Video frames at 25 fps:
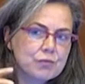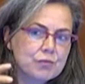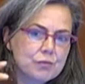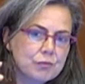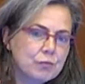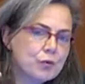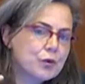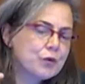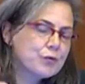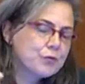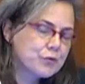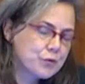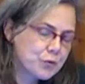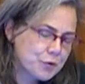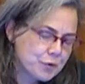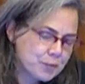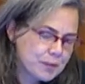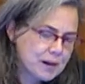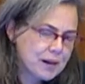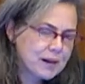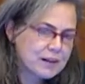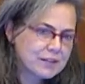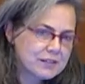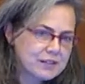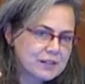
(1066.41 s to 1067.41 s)
more
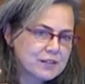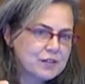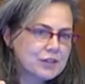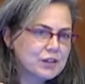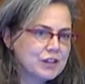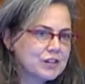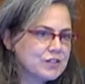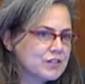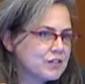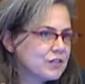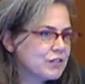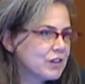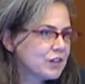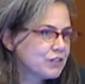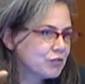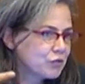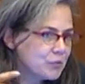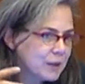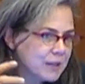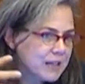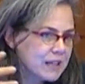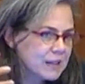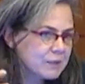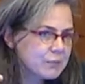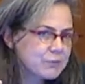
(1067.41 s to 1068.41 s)
formalized education and
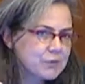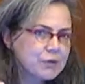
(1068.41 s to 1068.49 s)
training